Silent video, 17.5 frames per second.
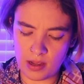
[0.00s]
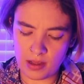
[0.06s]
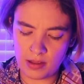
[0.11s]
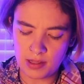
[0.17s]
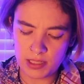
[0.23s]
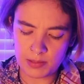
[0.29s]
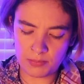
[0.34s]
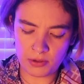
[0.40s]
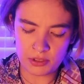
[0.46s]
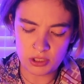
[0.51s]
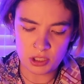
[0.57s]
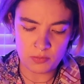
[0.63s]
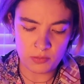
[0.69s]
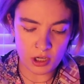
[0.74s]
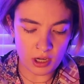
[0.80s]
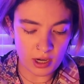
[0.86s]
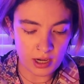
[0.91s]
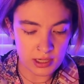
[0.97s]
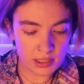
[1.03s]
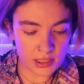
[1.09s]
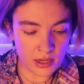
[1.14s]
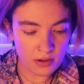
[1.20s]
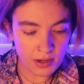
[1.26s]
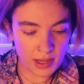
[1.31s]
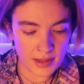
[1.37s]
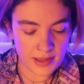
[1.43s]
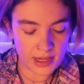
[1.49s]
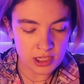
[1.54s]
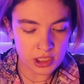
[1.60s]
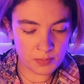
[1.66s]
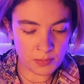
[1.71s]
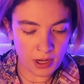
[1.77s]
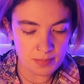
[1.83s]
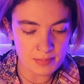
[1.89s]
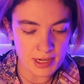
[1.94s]
Let's pull two more cards. Okay, they
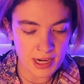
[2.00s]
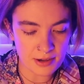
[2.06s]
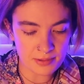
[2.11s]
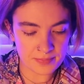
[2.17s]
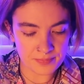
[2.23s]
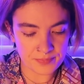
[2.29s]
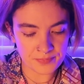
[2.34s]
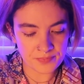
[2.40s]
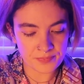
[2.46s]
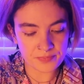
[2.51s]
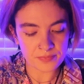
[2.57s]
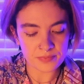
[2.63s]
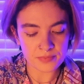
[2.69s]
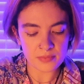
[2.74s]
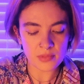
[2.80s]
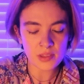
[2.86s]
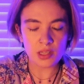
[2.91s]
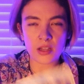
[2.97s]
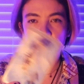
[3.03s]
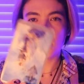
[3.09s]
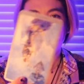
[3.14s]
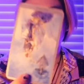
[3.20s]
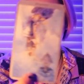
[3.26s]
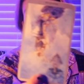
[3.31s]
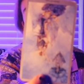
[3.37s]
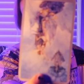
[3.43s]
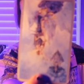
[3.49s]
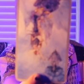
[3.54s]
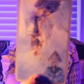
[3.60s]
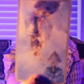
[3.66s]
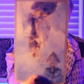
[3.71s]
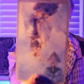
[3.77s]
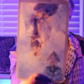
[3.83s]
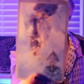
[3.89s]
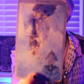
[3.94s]
just popped out. I think you're